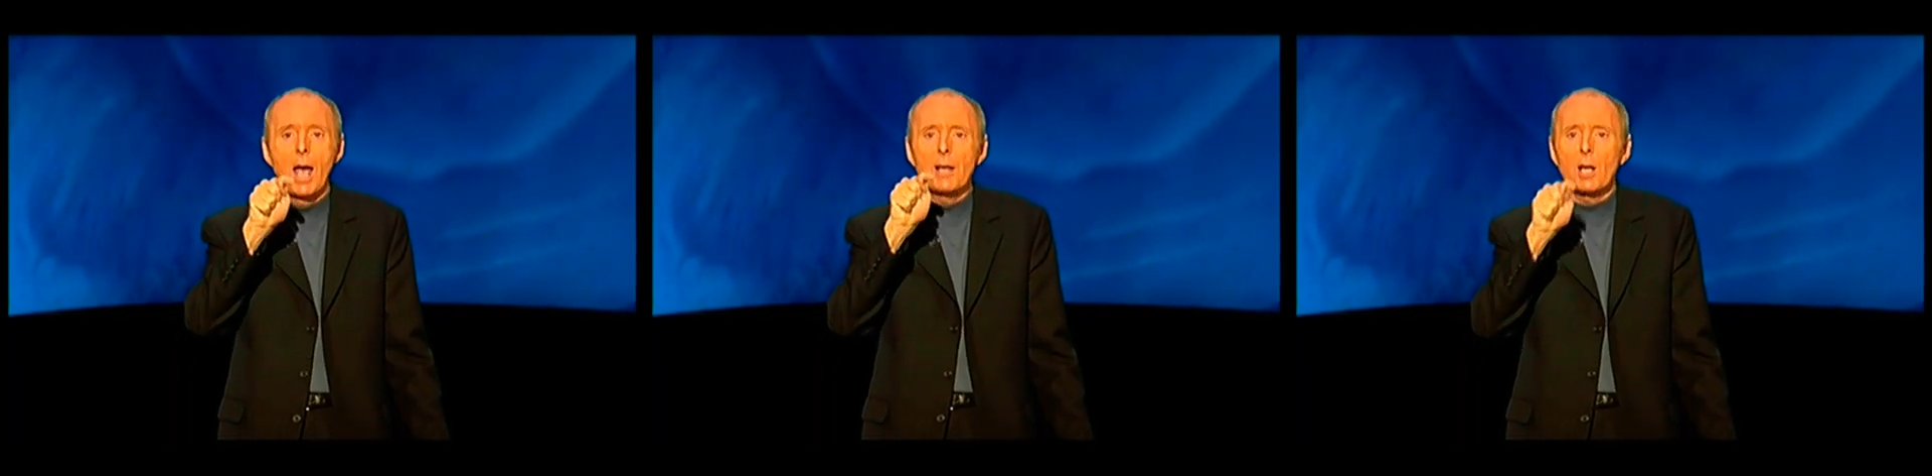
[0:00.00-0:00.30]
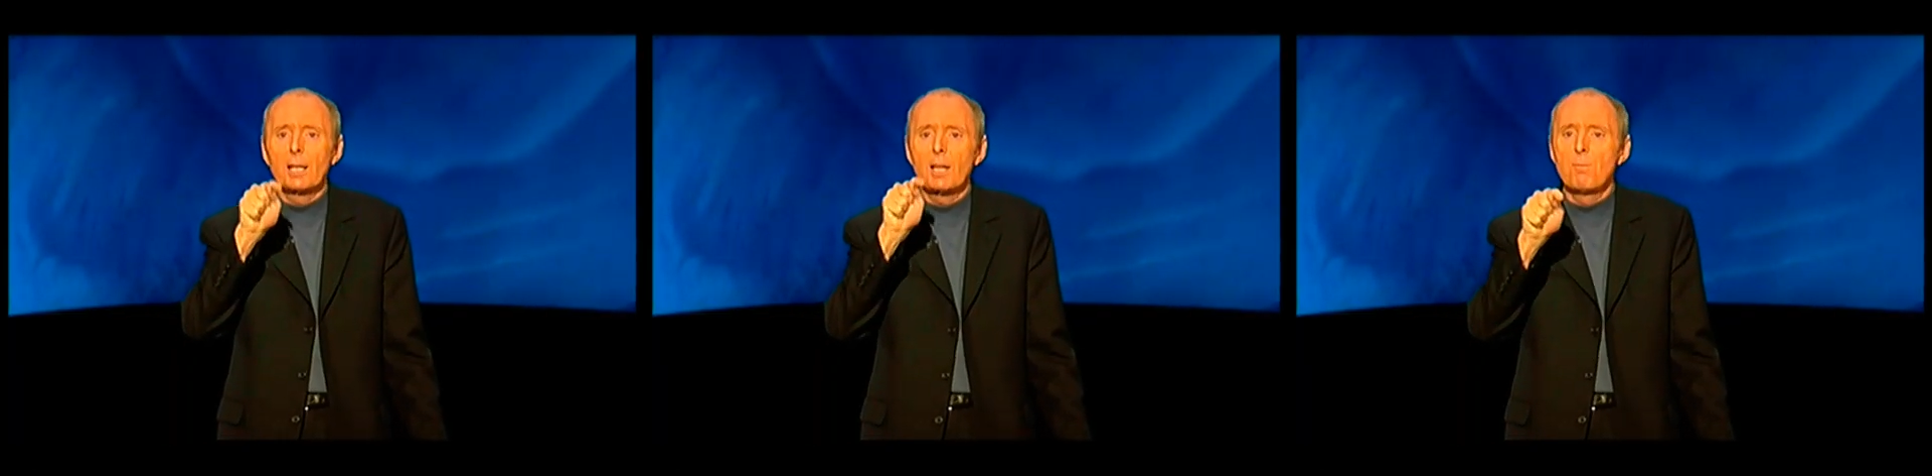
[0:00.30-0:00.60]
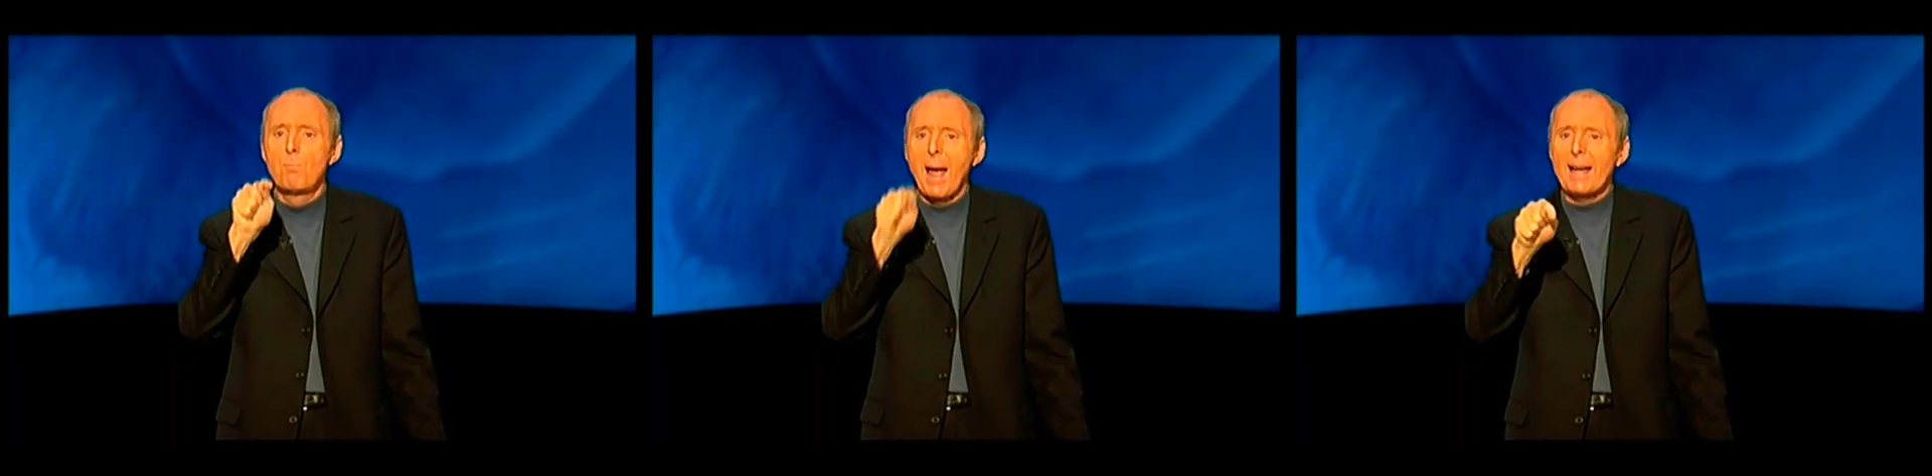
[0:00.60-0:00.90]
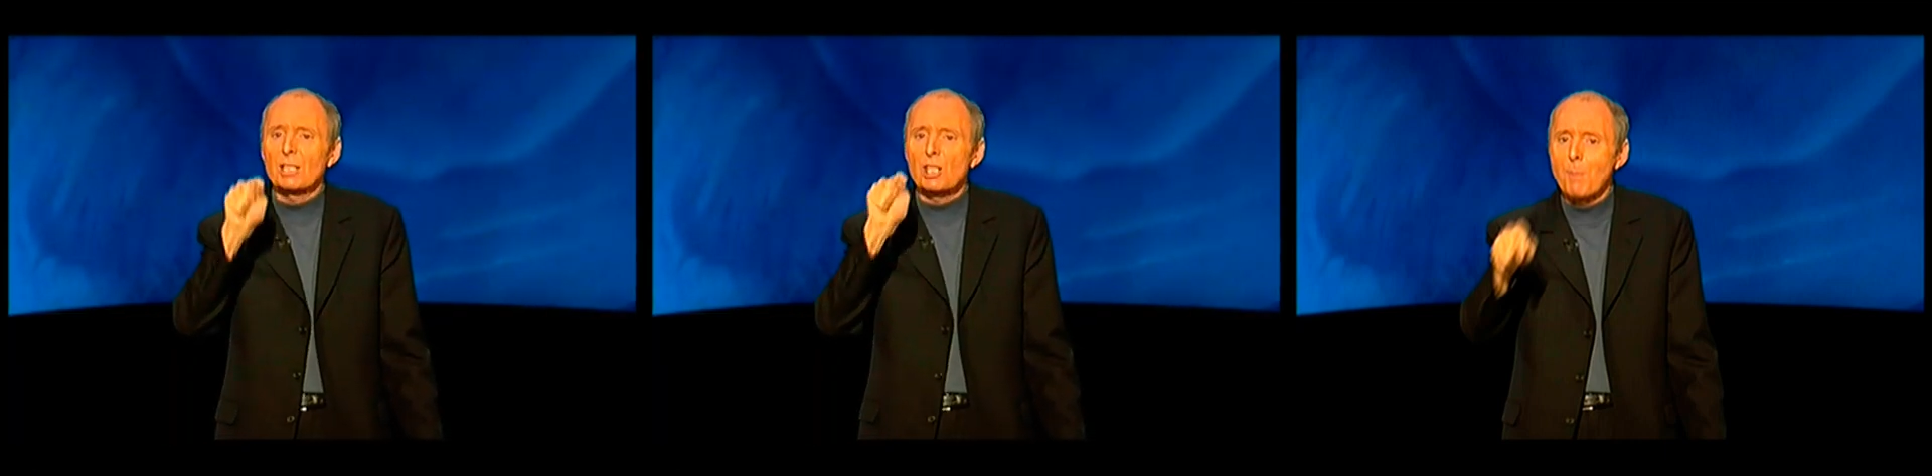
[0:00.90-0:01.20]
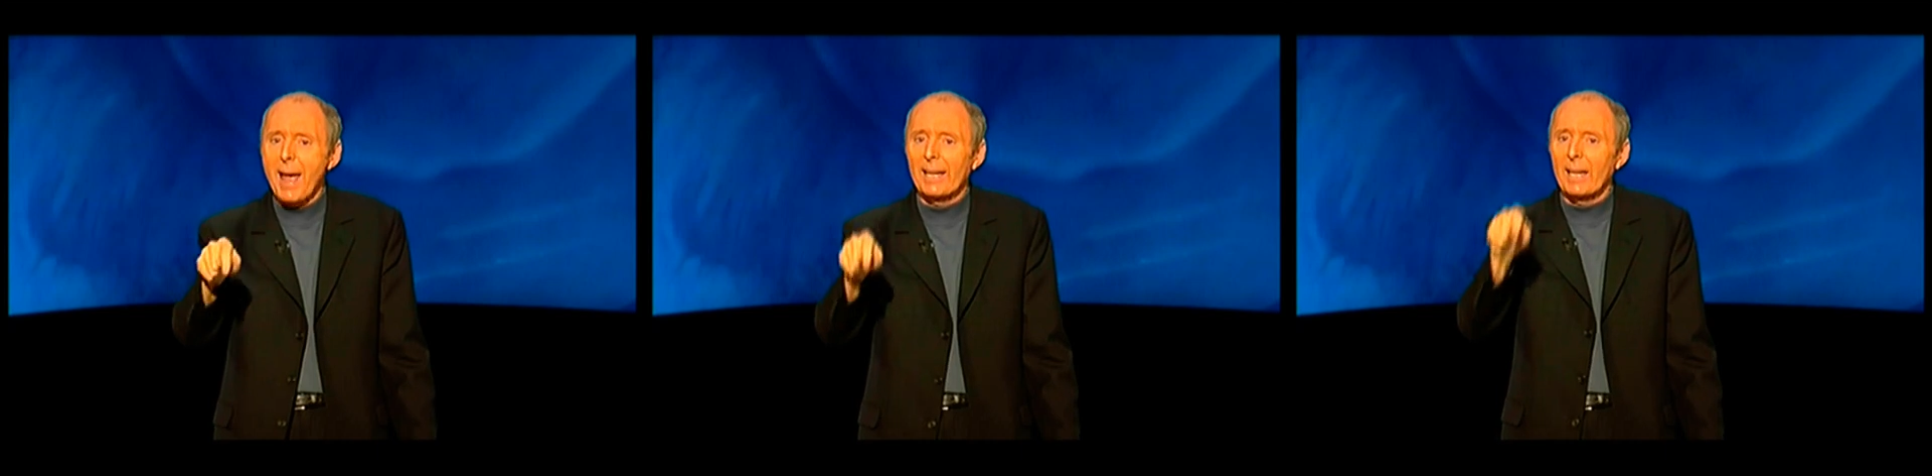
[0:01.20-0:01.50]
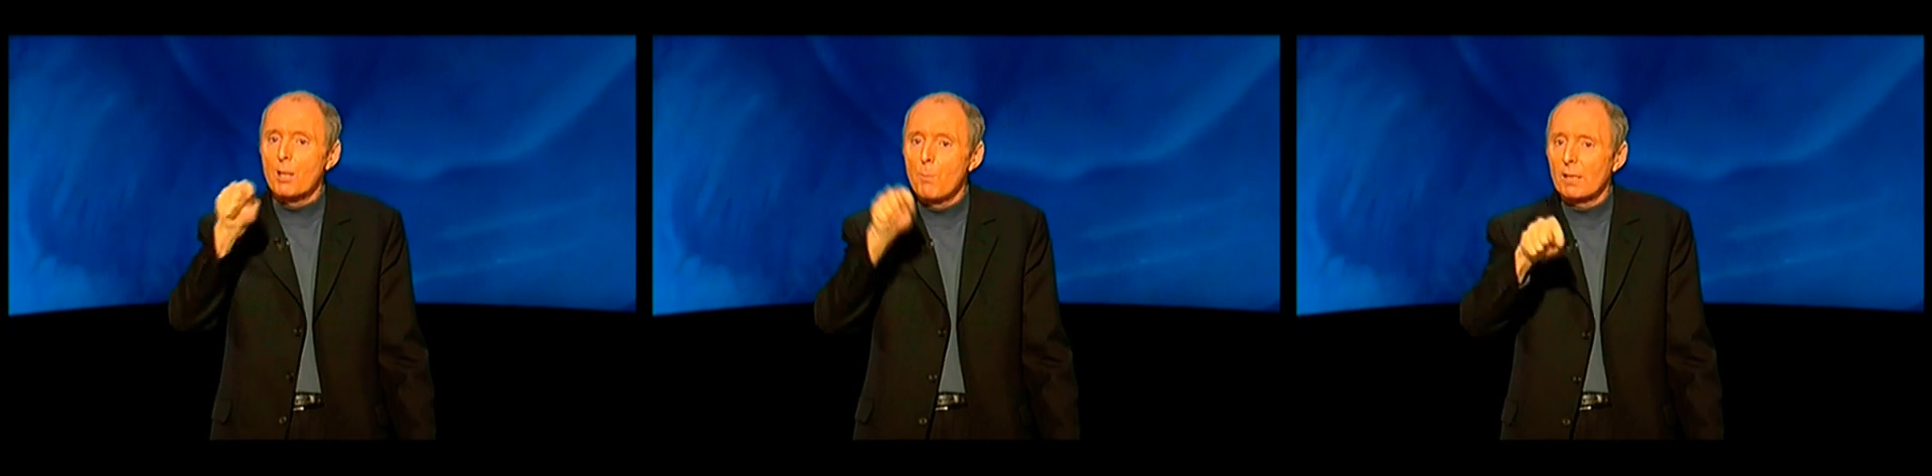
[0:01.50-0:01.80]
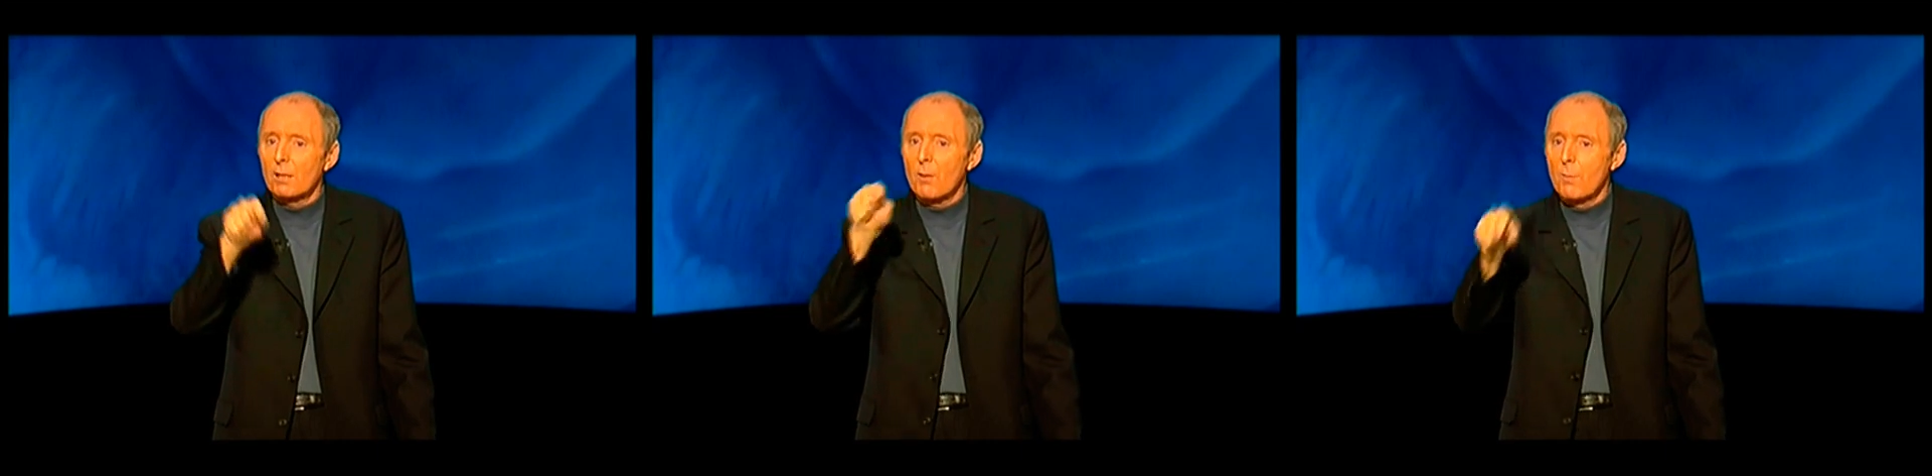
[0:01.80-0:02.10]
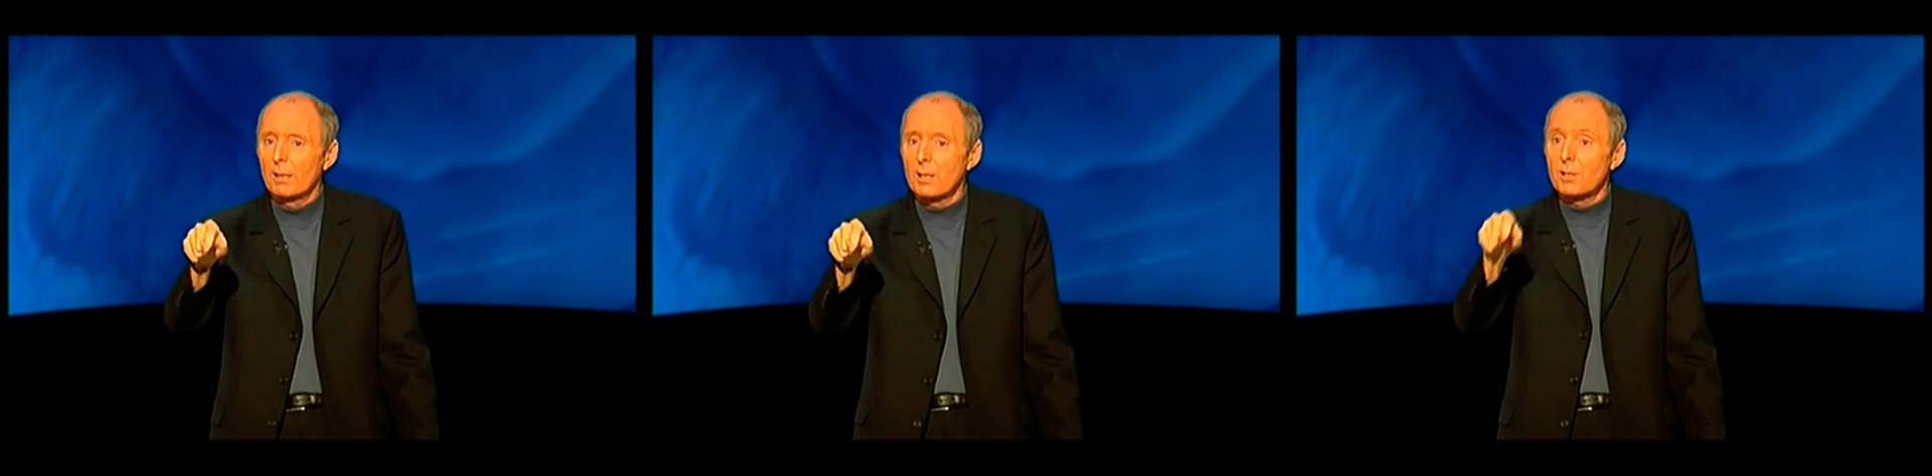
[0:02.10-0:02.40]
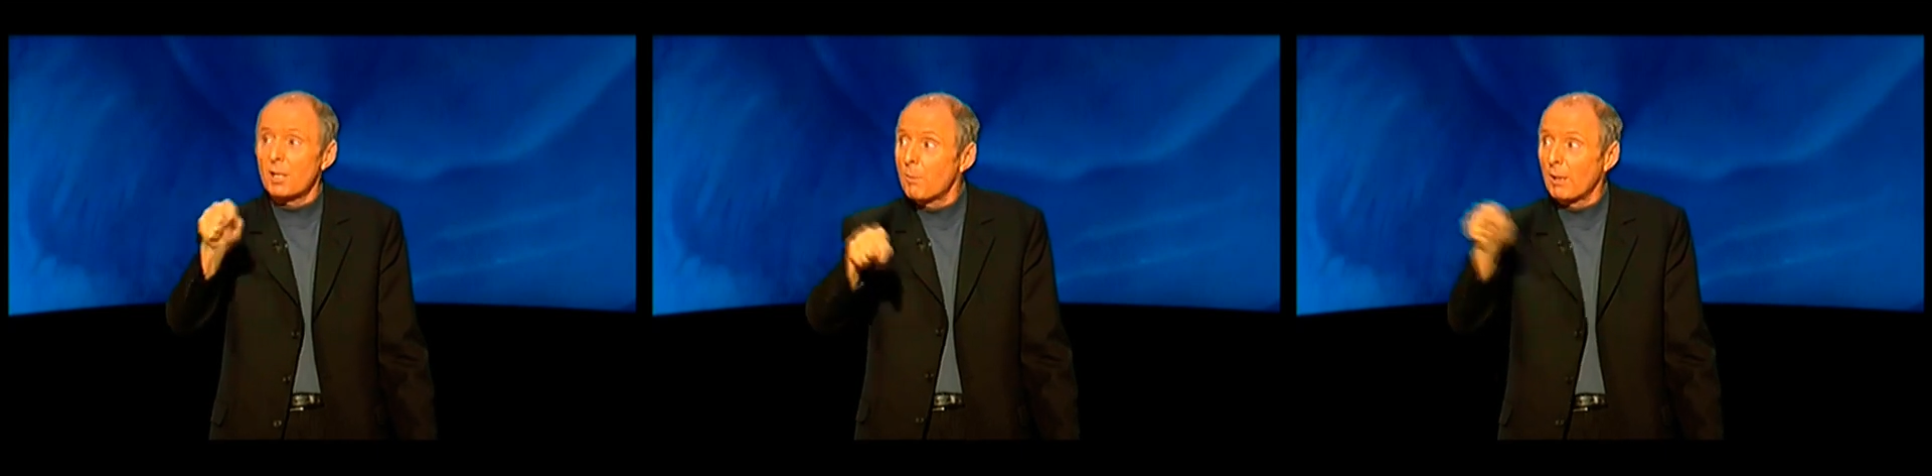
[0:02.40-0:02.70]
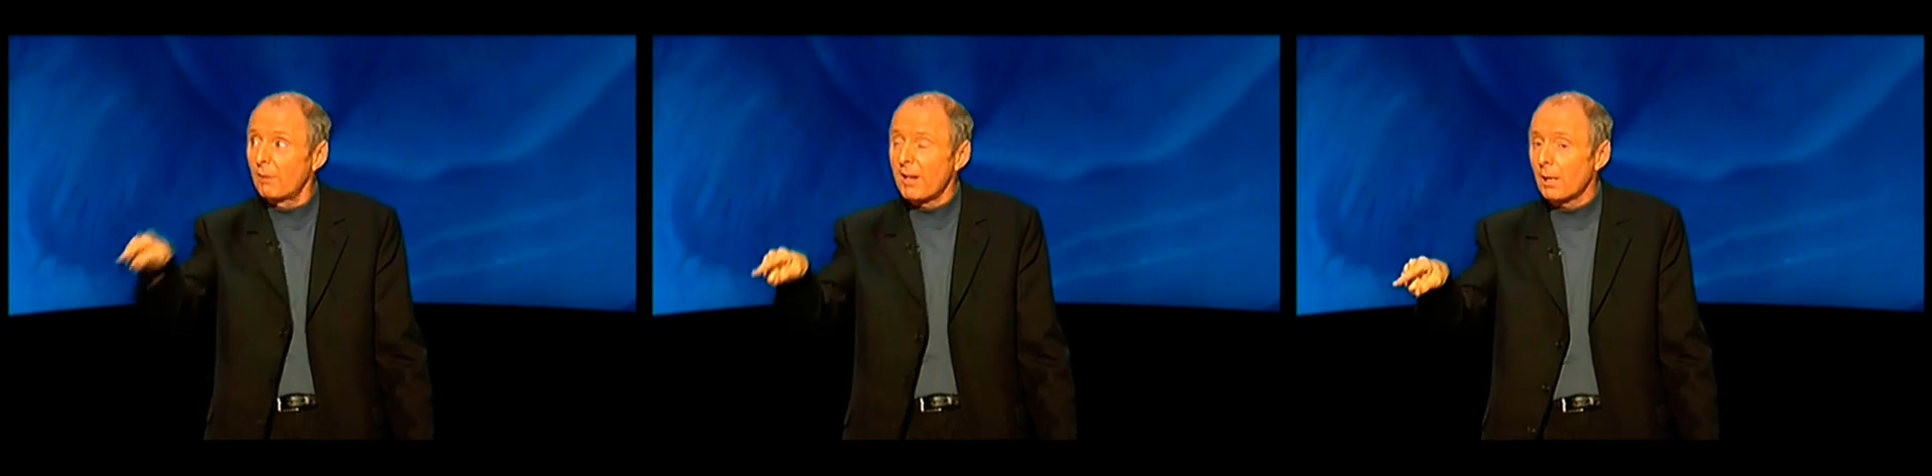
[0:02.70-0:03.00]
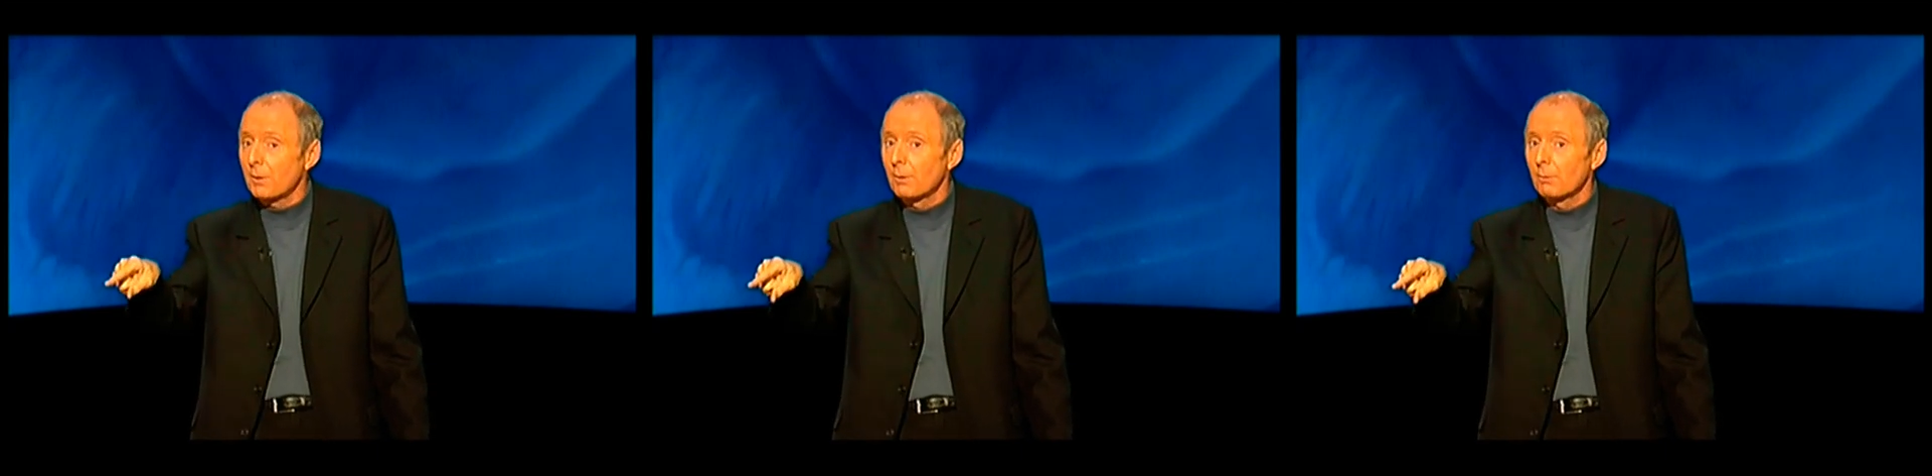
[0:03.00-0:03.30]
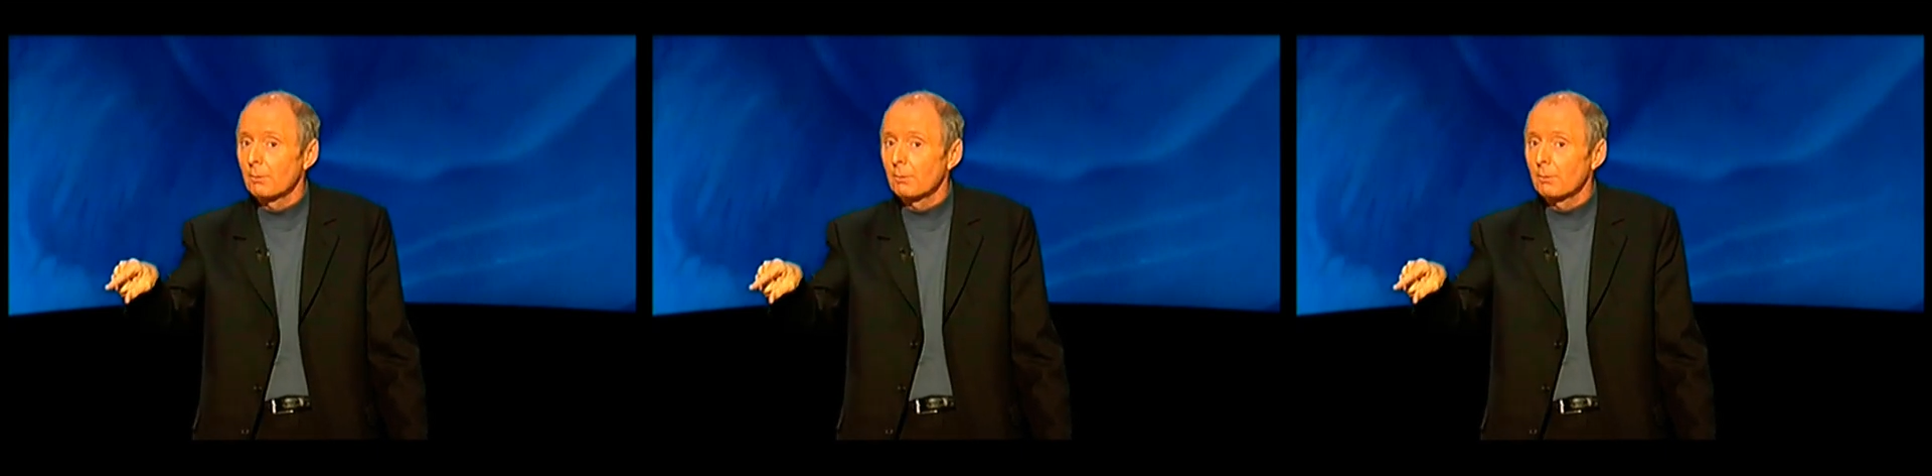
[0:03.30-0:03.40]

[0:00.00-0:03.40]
and I live bang smack in the middle of the Midlands, in the middle of England.